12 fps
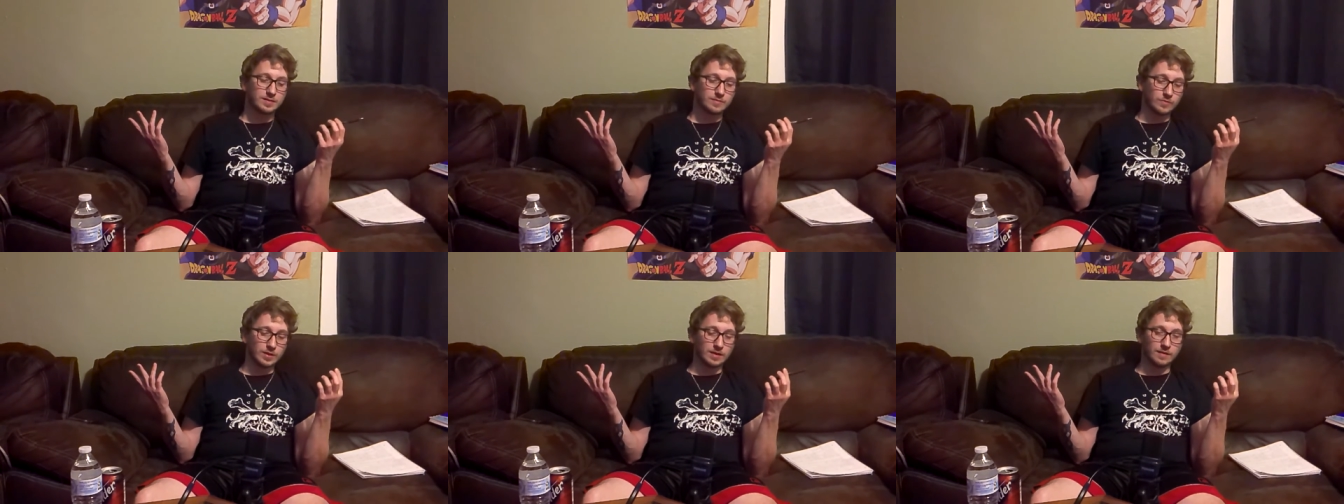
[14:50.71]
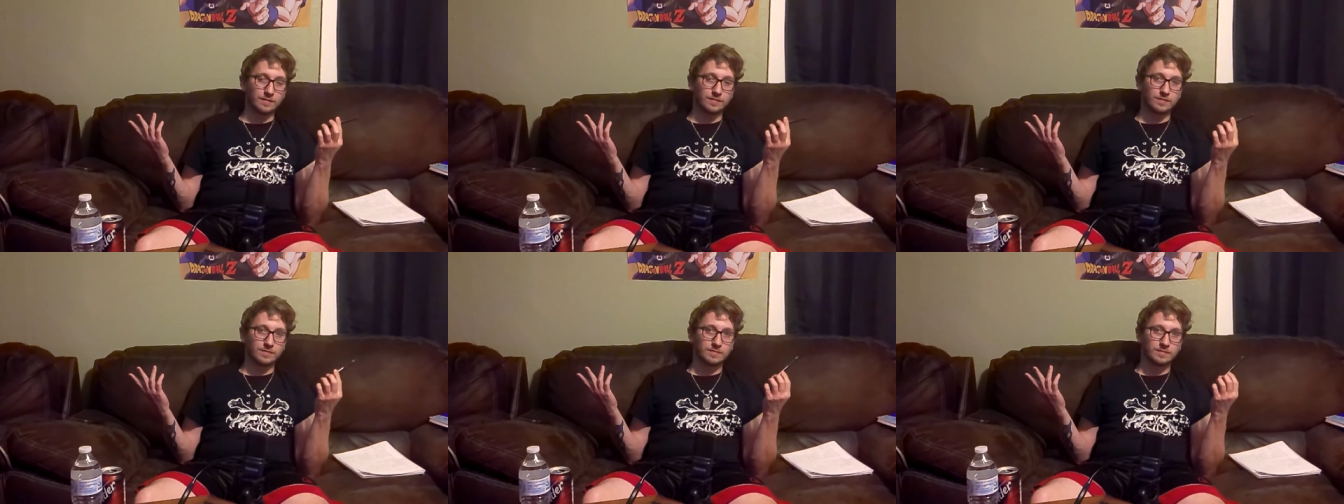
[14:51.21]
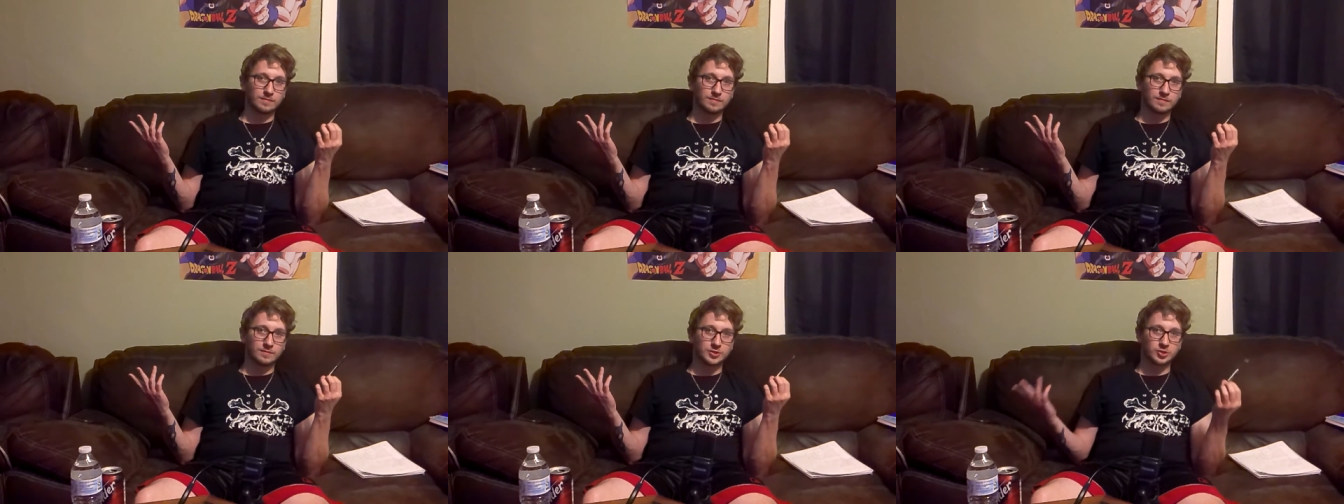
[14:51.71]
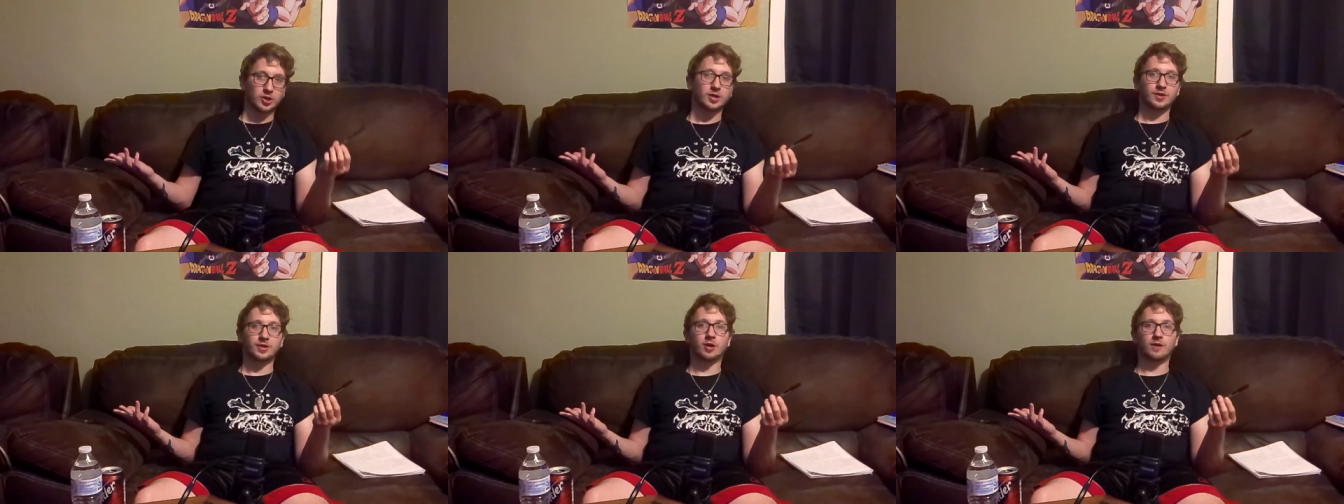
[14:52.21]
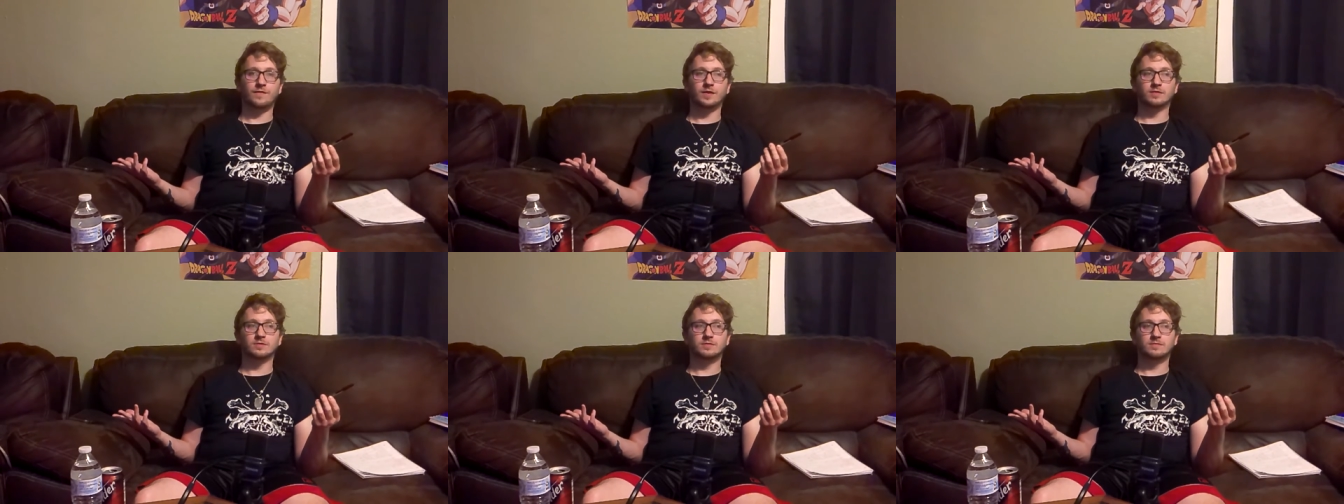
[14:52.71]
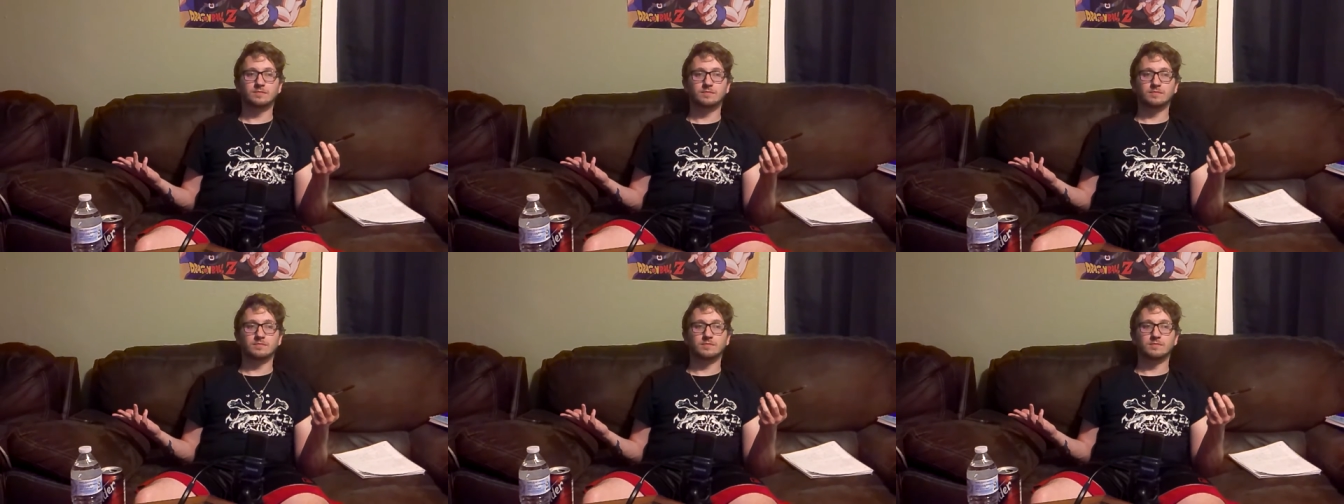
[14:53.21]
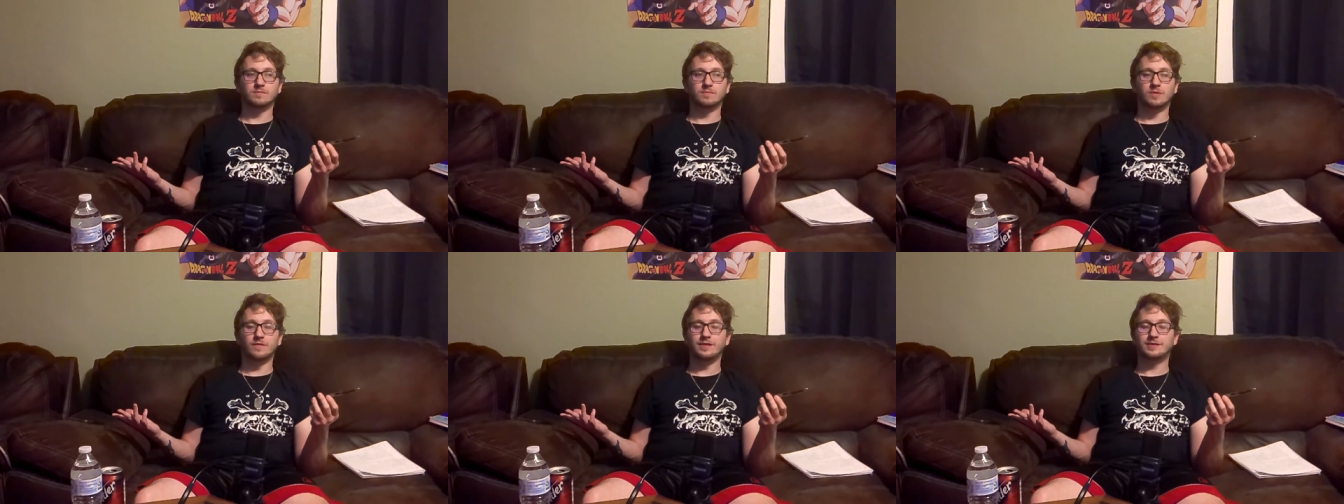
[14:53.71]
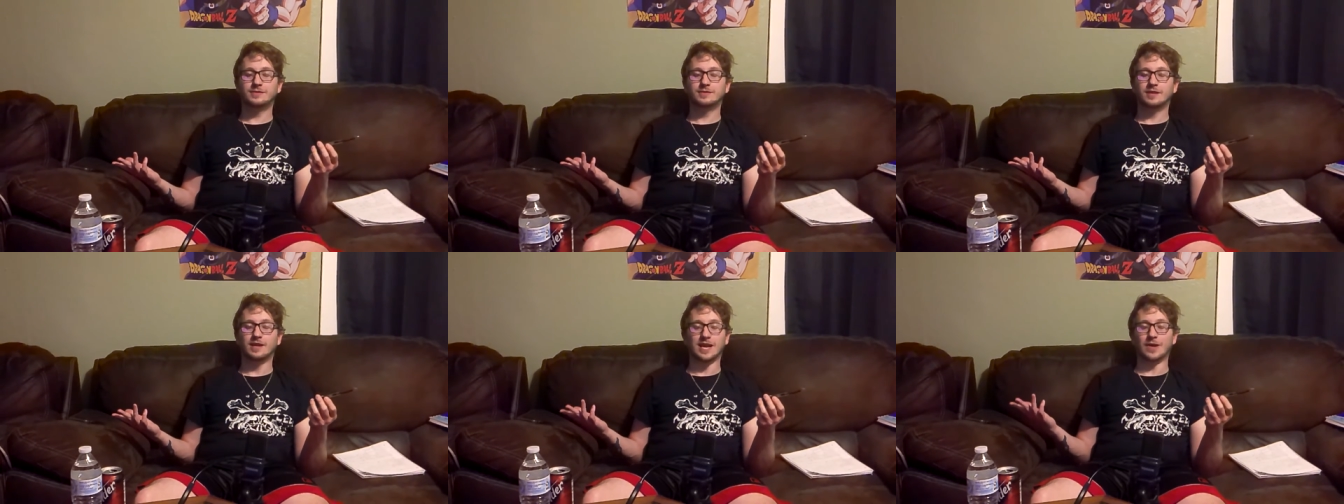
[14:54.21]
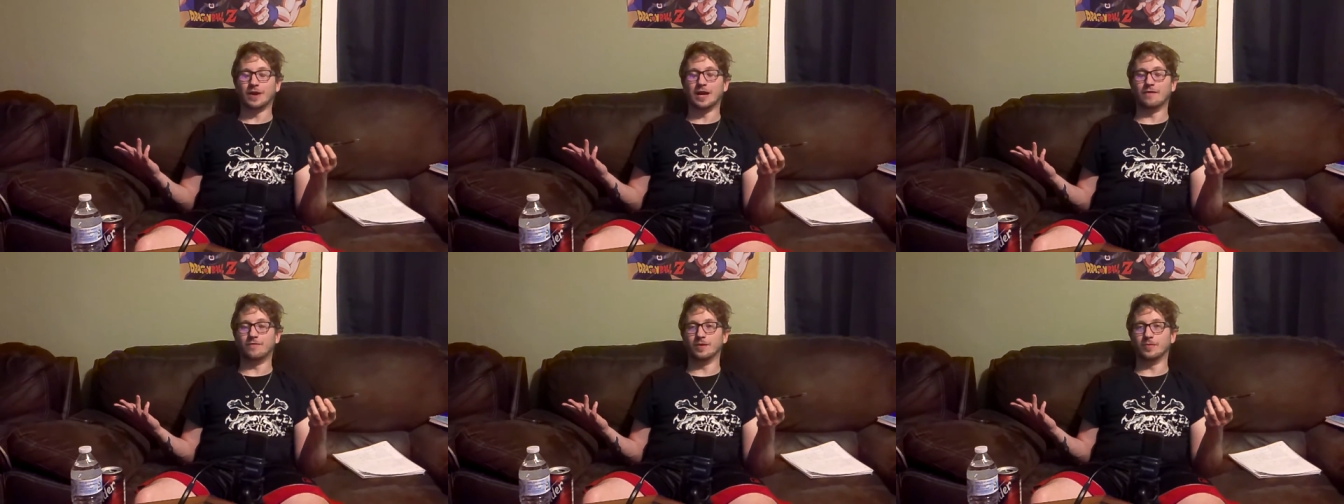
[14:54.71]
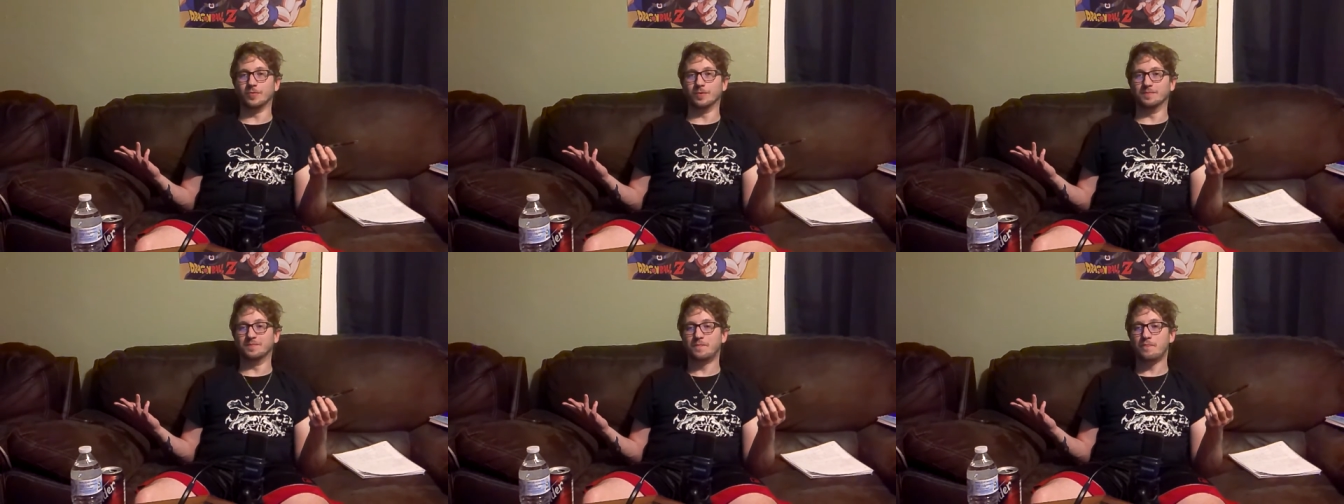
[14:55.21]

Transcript: We have started the Garfield movies and now are halfway through them.